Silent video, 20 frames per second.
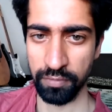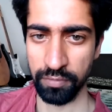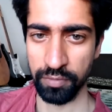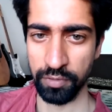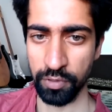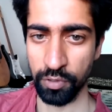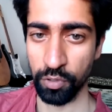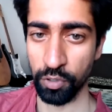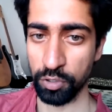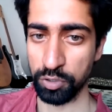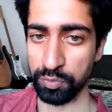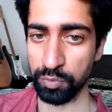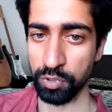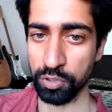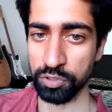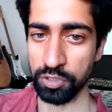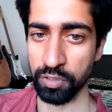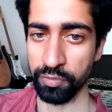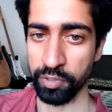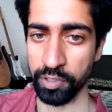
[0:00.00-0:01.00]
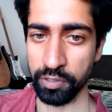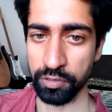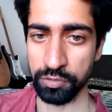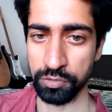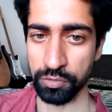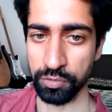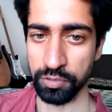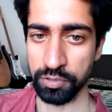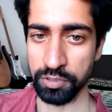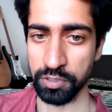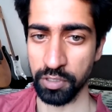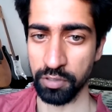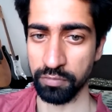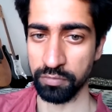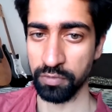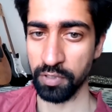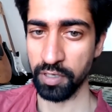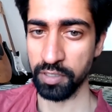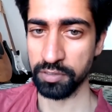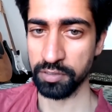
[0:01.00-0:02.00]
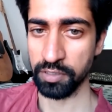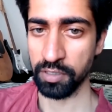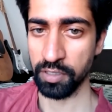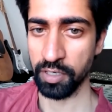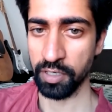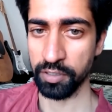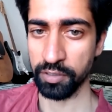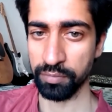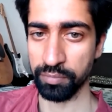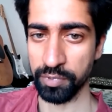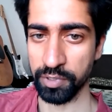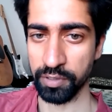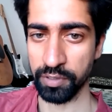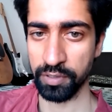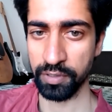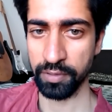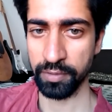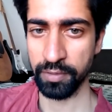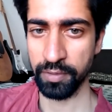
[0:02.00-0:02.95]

And the cosmos awakens to itself. That is enlightenment.